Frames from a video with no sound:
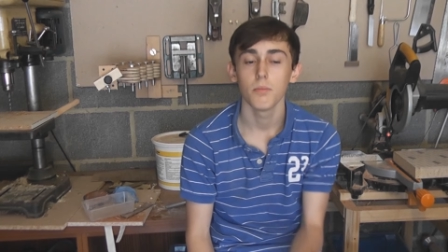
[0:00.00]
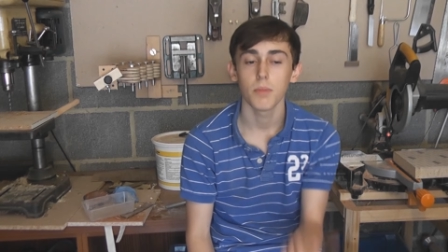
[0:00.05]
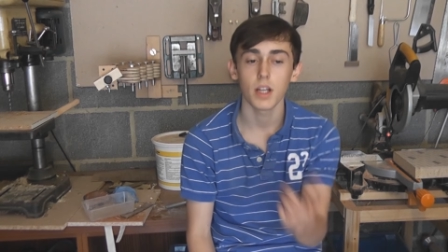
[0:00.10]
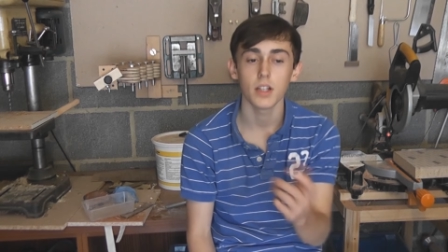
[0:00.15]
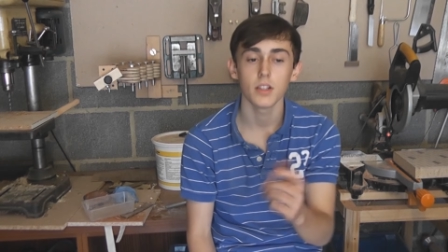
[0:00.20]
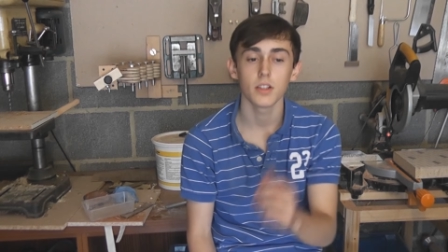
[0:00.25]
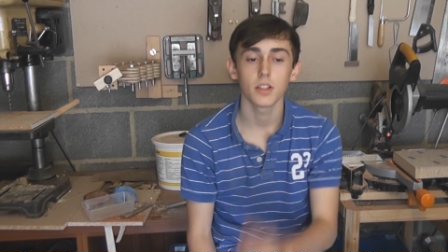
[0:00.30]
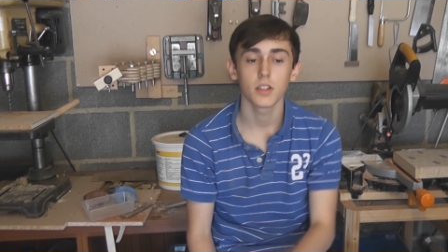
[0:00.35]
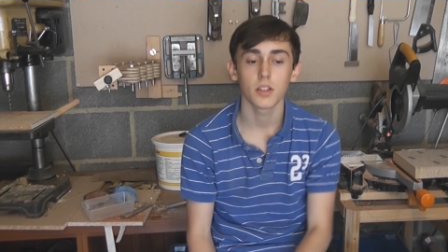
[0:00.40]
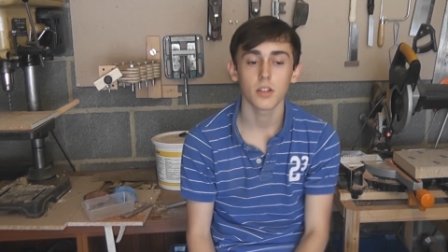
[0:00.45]

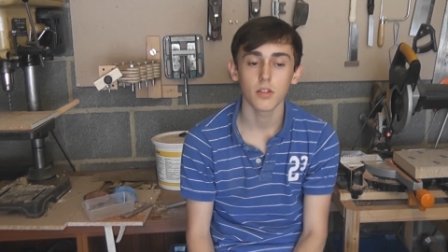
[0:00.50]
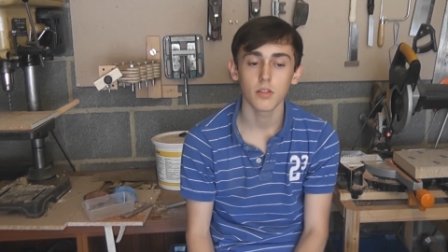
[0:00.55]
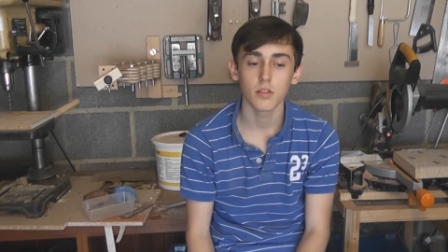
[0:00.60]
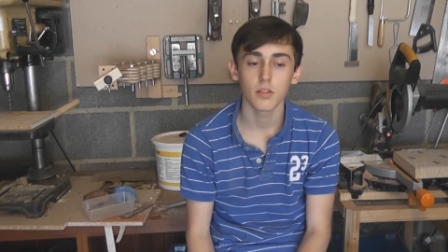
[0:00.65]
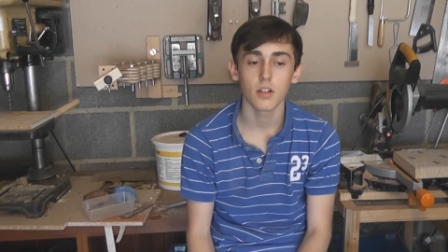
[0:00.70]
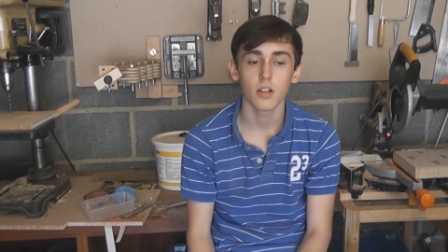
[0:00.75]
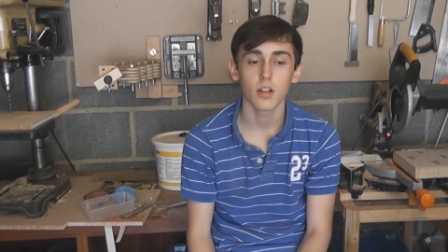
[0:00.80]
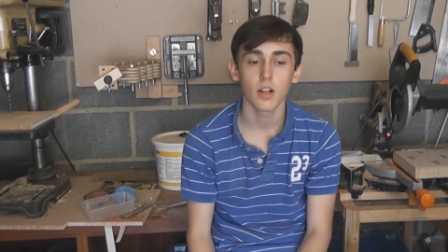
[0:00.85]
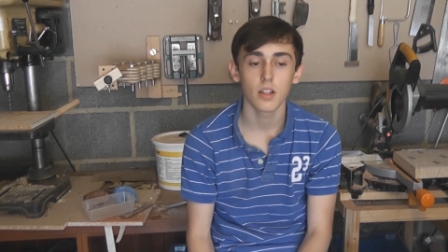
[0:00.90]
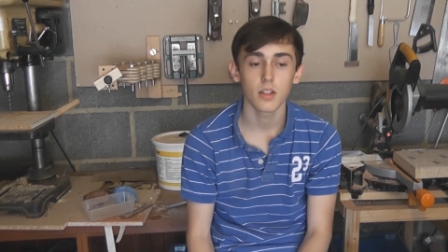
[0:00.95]
bench
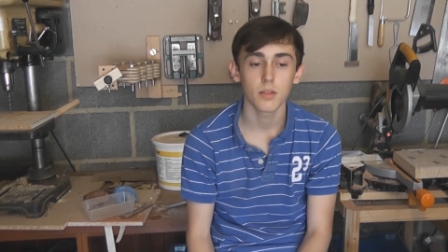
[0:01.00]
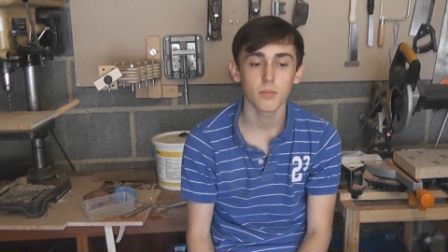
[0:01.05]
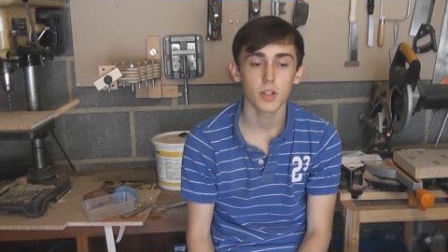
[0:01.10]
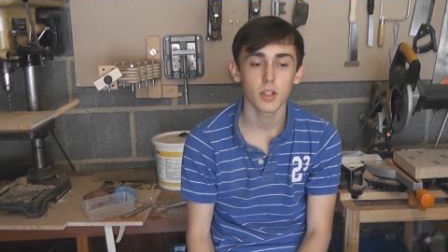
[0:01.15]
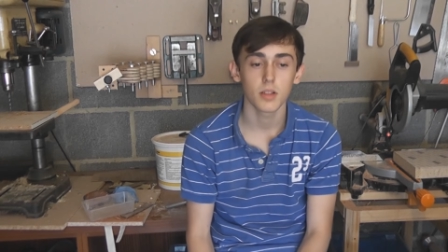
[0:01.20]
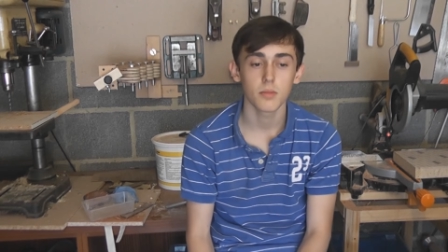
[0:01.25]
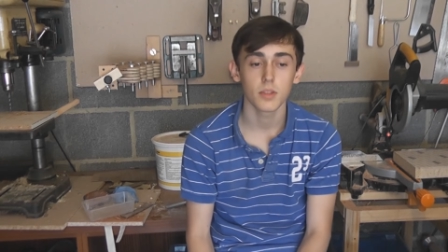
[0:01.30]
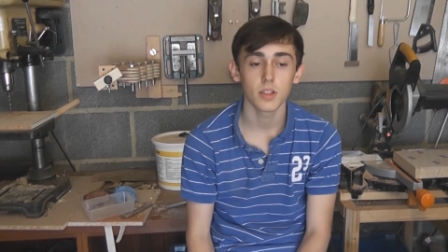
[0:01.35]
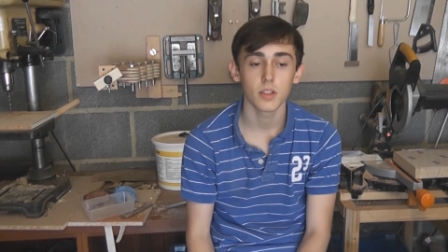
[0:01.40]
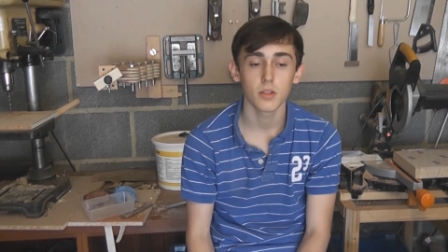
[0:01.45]
saw at the
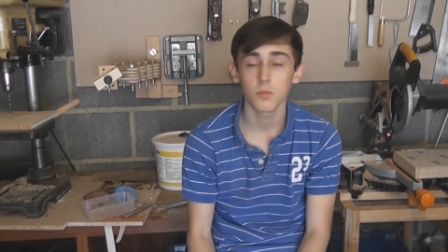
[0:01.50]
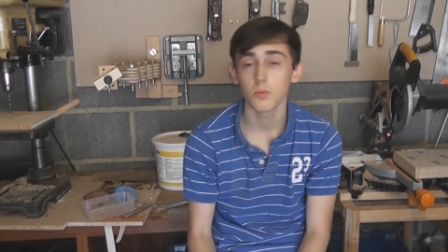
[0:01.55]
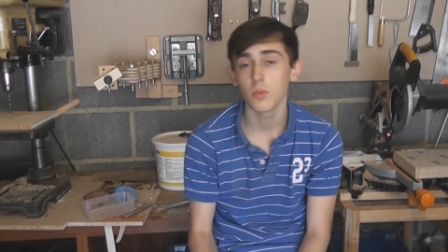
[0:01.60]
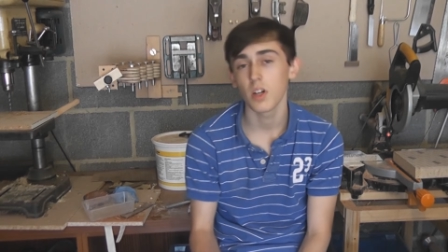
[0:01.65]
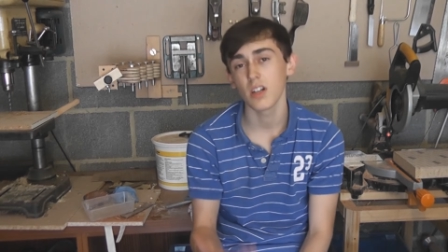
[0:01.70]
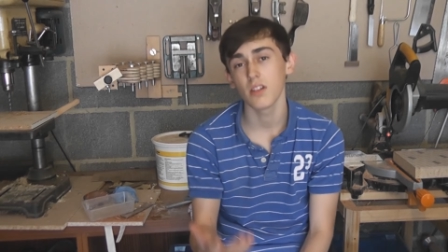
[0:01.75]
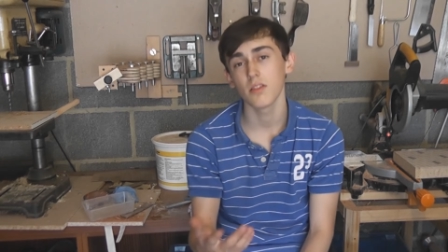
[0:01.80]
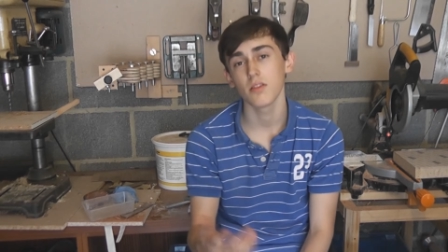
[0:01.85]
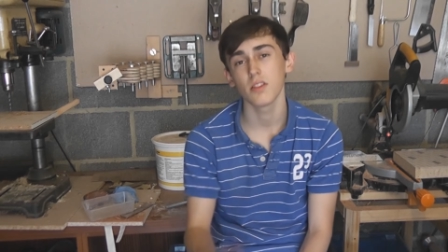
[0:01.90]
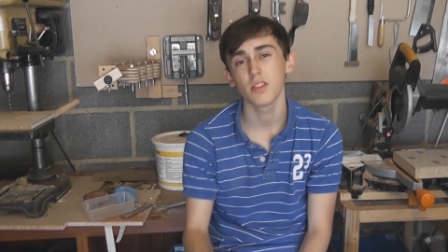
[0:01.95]
moment
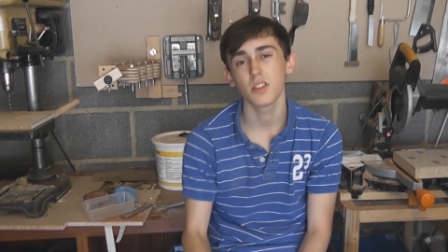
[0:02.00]
well